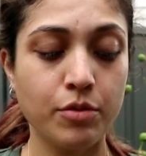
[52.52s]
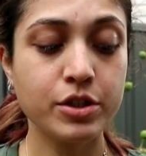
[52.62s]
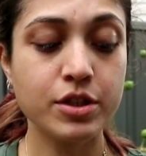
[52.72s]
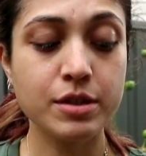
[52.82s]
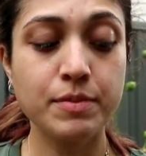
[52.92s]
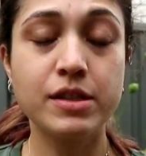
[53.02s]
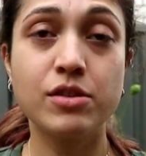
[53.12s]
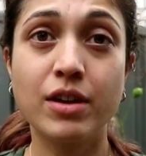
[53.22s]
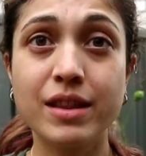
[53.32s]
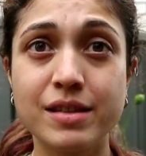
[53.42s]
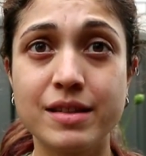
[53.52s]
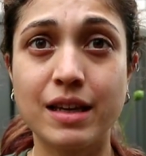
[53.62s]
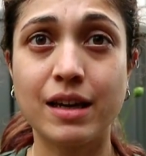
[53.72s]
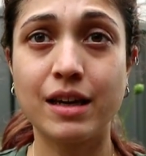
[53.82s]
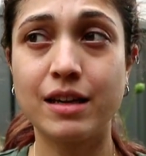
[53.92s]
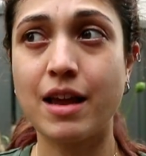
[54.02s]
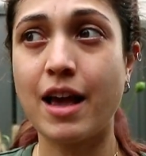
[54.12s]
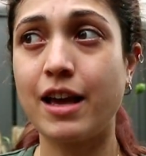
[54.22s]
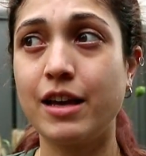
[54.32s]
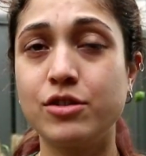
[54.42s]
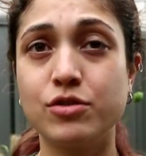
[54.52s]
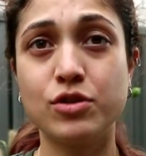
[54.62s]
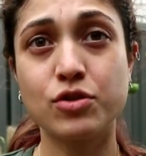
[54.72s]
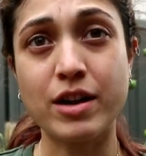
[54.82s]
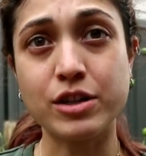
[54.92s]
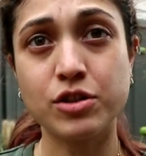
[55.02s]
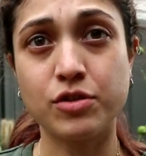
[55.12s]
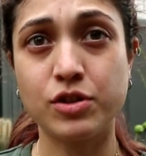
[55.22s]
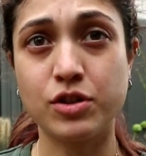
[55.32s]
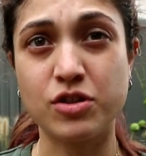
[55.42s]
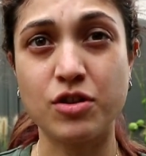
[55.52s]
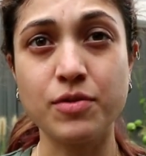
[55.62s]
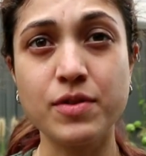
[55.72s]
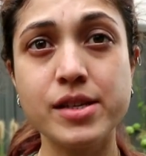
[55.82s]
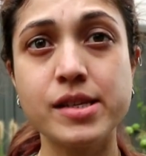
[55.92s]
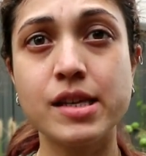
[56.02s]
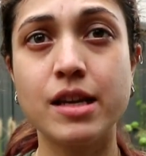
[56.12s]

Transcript: which just means you get the seed and you scratch it on the surface,